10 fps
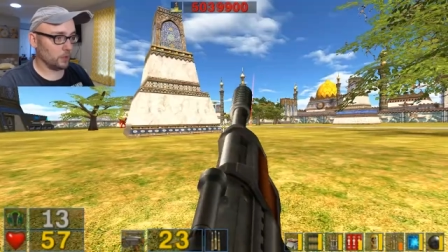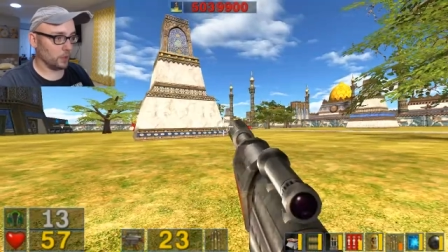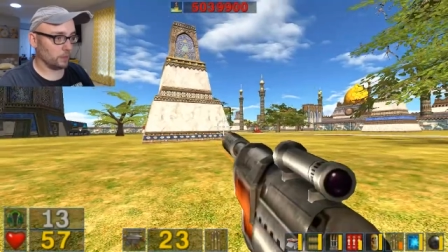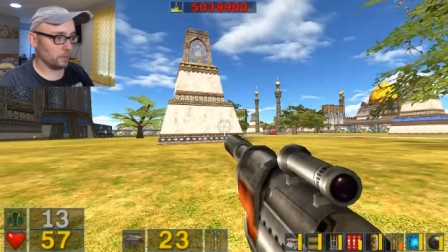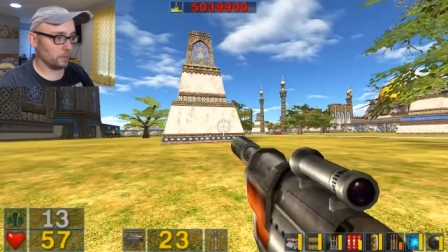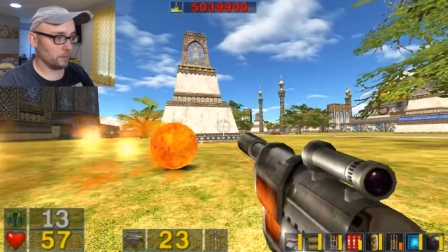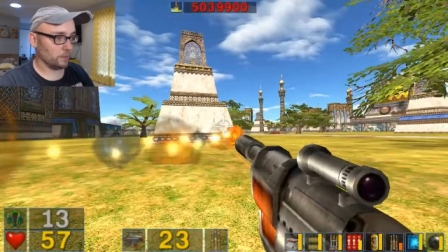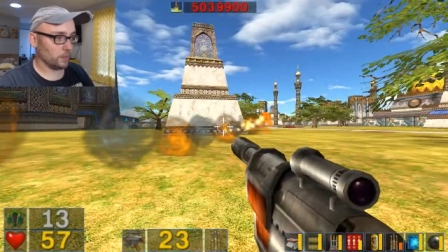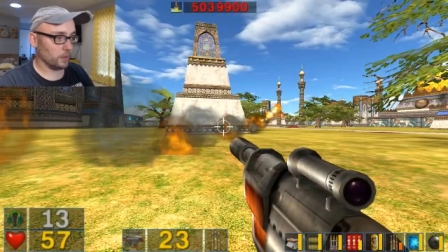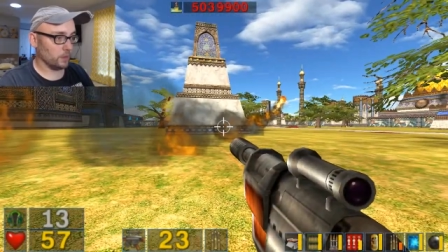dead.
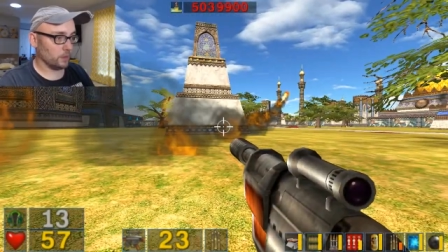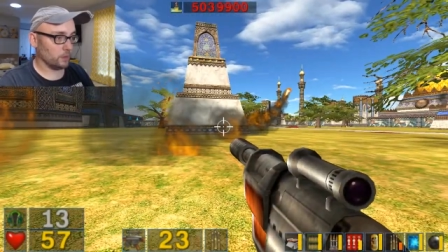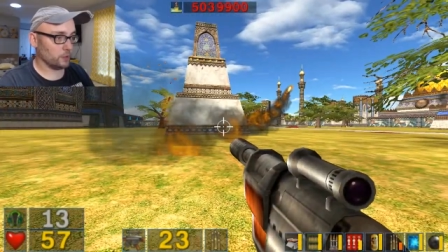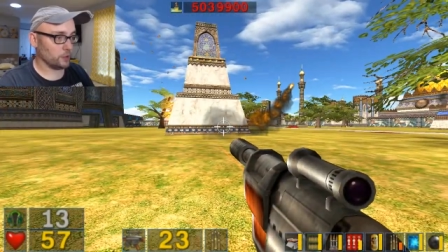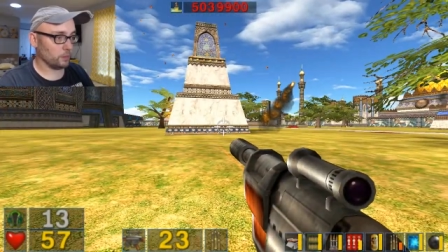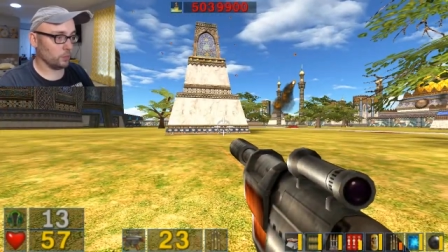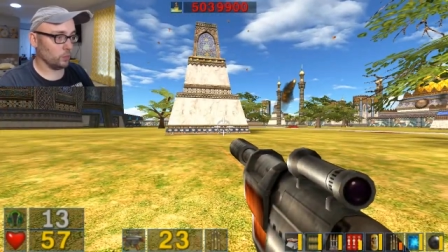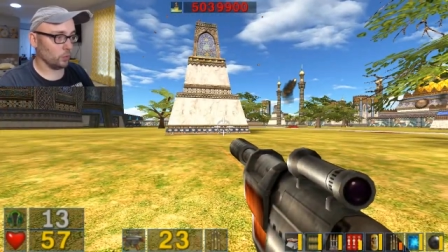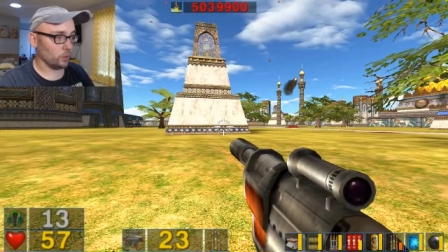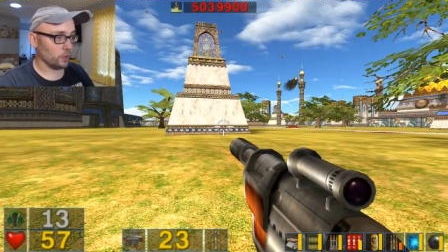Where's your...
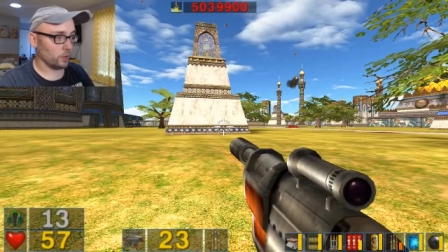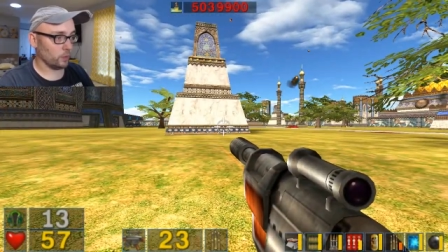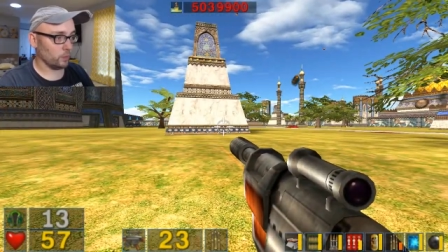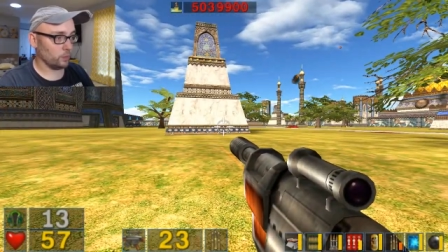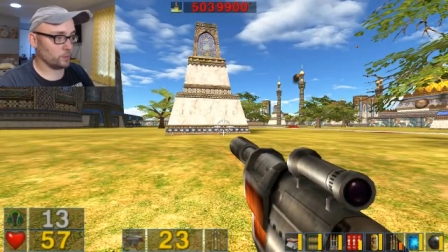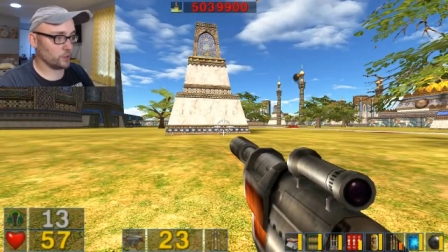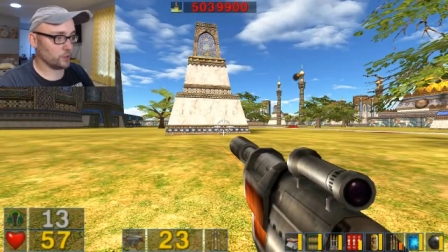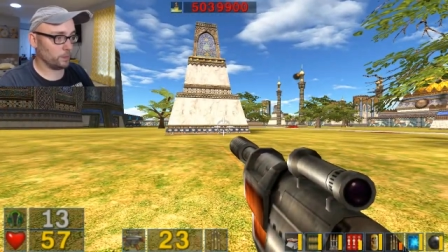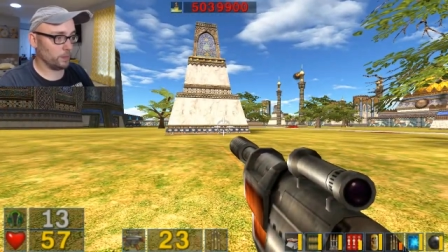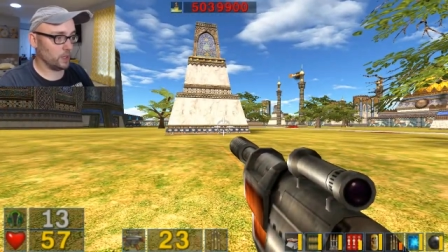Ooh, look at the
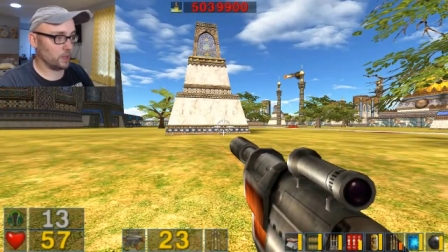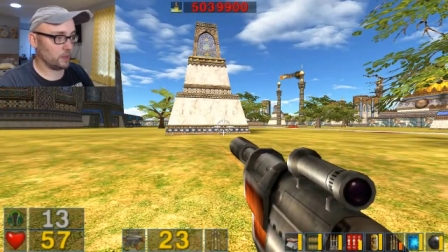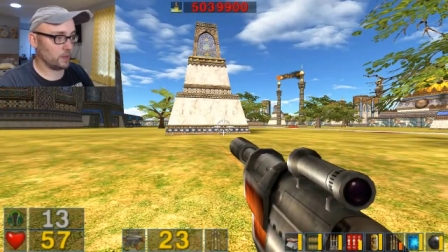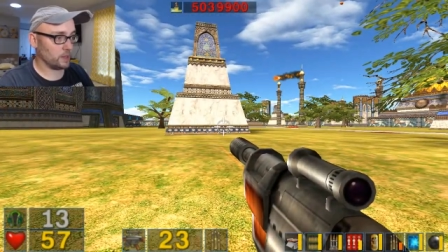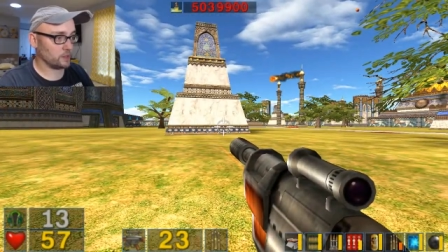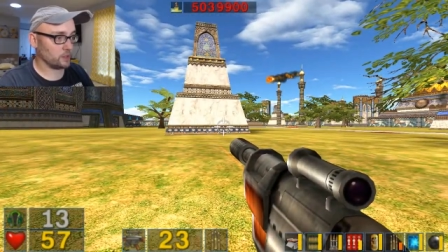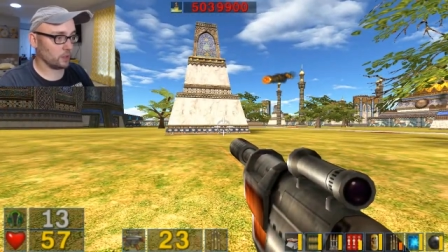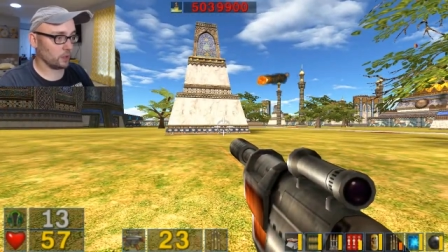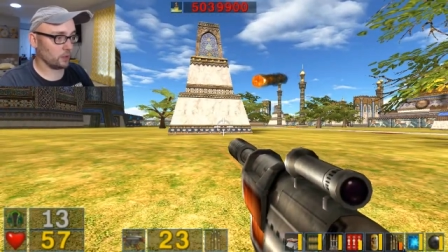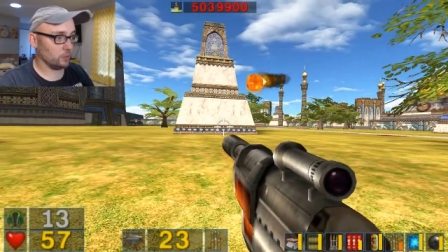speed on that
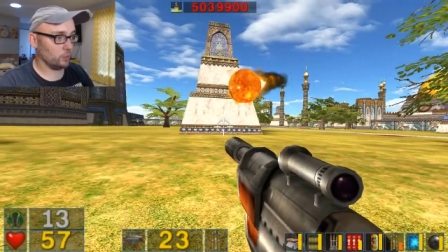sucker.